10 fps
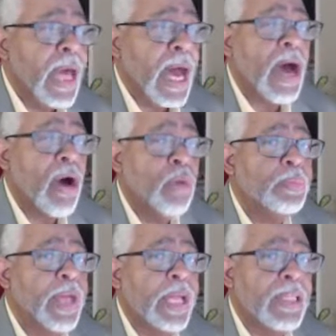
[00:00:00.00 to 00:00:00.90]
I
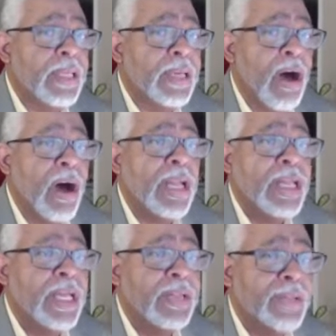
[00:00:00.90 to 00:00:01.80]
hope that the
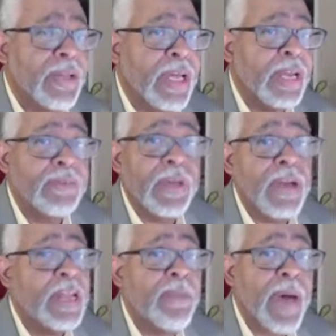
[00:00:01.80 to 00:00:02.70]
audience, and if there are
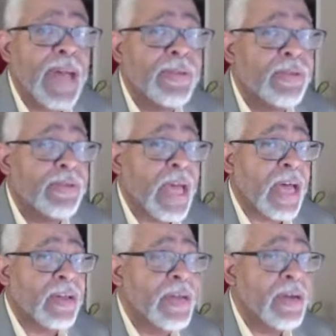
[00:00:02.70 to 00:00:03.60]
any pastors
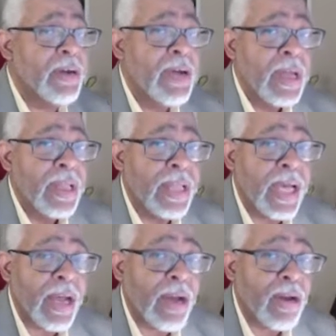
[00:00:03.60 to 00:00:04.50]
out here
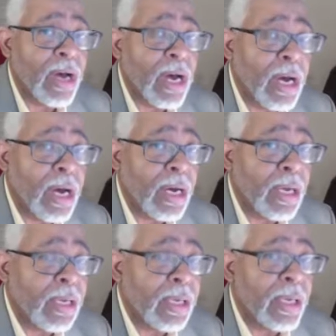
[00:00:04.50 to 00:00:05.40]
that
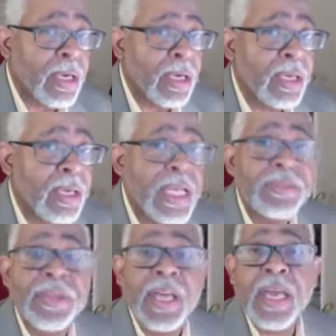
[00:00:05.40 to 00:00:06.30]
are
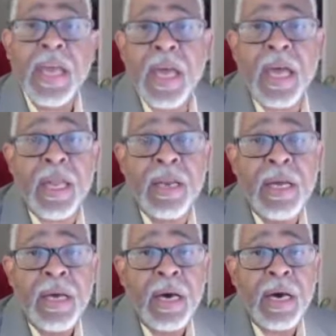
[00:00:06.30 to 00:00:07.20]
listening and
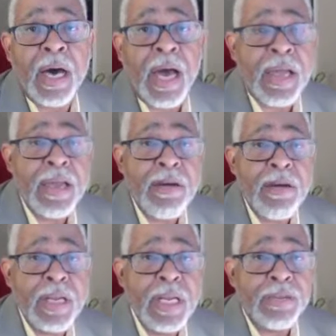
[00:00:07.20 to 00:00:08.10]
are
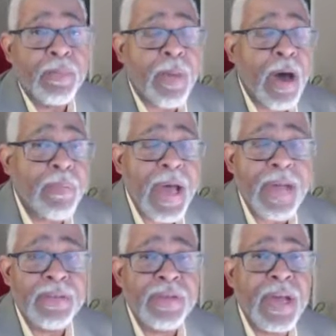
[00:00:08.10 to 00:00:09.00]
hearing this about
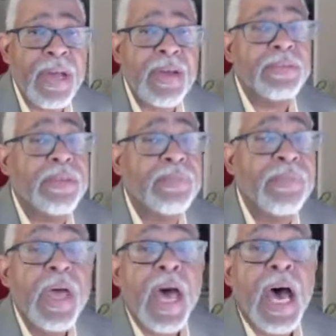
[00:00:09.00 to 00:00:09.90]
Pastor Harrison,
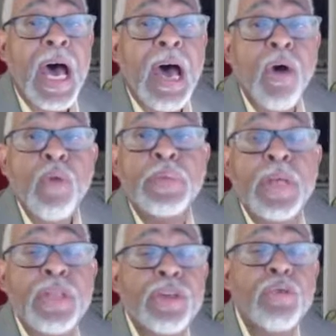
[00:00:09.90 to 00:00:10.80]
I hope
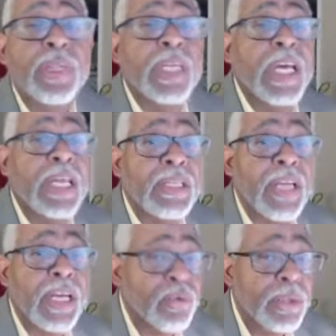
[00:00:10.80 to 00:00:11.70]
that you would get in
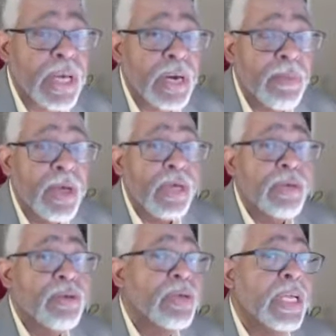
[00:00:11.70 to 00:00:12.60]
touch with him.
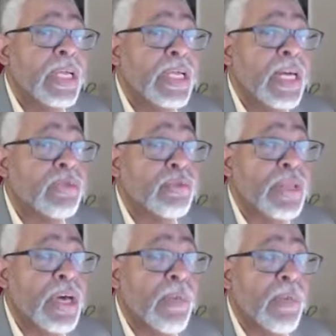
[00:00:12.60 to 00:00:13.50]
You can get in touch
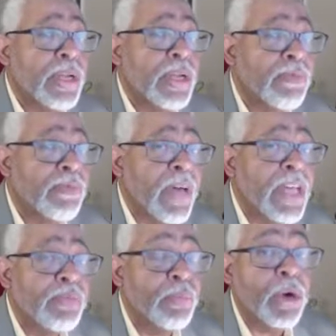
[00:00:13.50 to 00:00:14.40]
with him on his
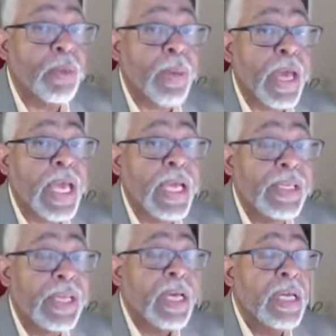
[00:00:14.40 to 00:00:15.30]
Facebook
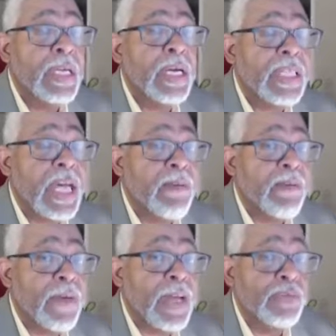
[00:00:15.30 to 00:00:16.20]
page. He does have
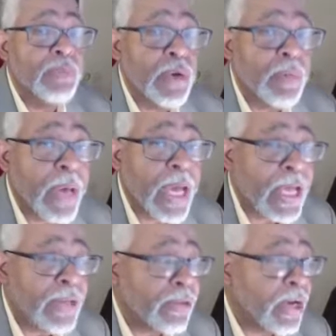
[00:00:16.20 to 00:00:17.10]
a Facebook
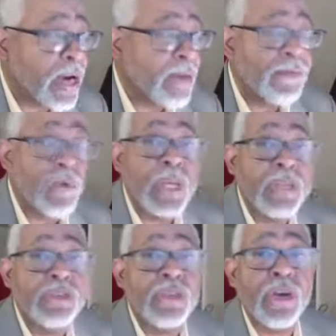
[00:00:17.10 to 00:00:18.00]
page for
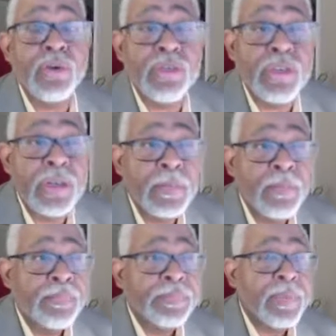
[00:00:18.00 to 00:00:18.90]
his church,
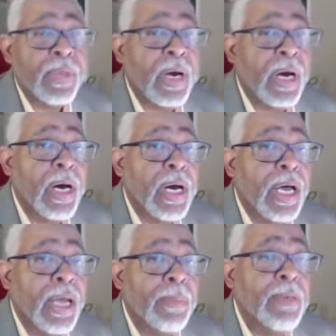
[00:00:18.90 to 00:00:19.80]

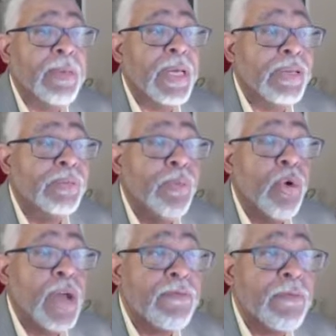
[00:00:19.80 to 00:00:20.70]
and maybe get some
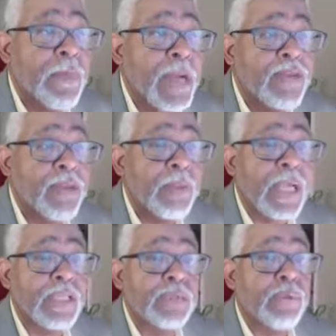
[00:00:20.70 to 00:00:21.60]
more information
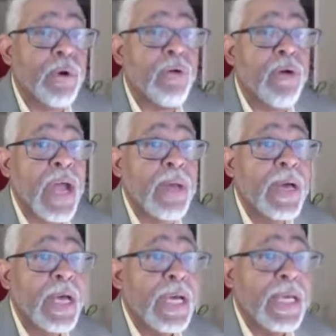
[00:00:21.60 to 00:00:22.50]
about this program.
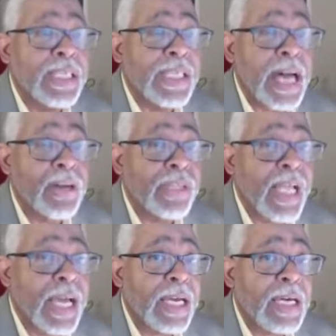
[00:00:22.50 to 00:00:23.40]
It sounds
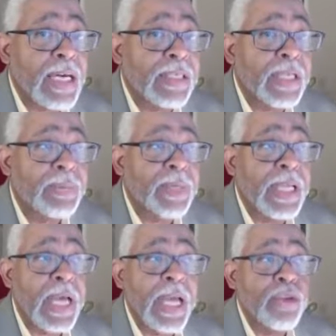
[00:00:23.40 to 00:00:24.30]
like
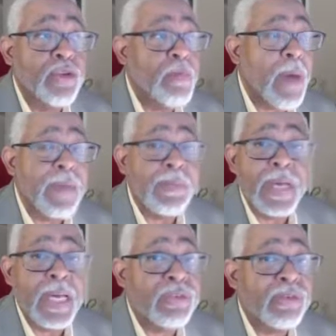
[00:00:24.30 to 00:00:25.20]
something that you might
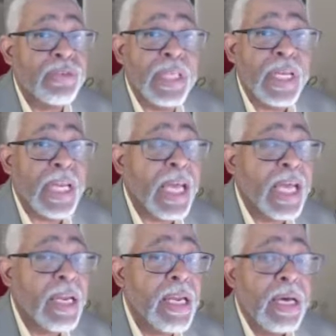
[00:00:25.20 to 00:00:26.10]
be interested
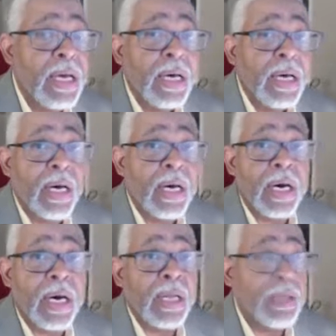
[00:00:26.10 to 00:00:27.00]
in.
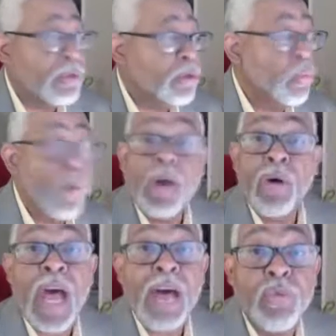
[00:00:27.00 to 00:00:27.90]
We don't
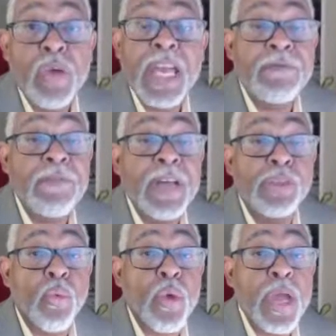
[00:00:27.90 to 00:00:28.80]
have to reinvent
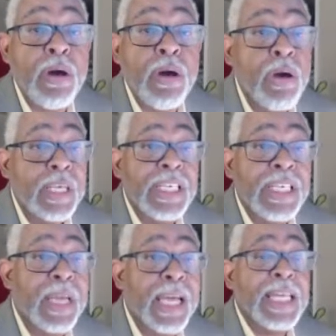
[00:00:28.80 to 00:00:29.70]
the wheel.
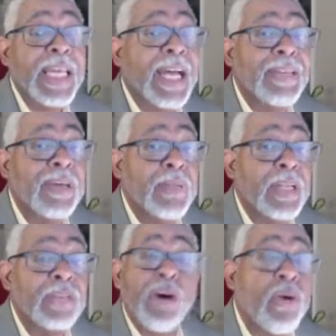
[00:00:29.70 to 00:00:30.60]
Seems like he got something
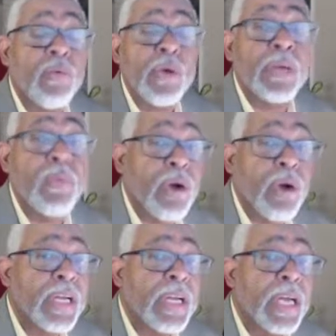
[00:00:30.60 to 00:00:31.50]
that's already
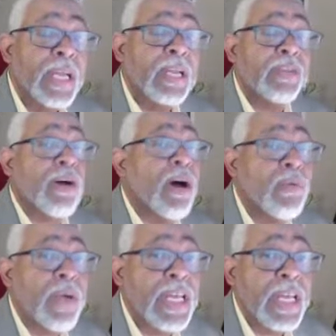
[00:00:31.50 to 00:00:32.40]
working, that's
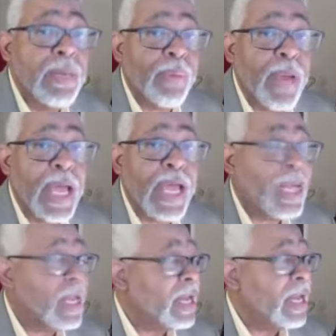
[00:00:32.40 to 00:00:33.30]
already in
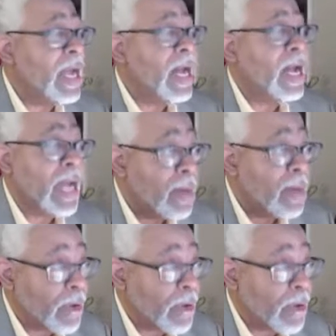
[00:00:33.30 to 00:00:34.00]
plan, and I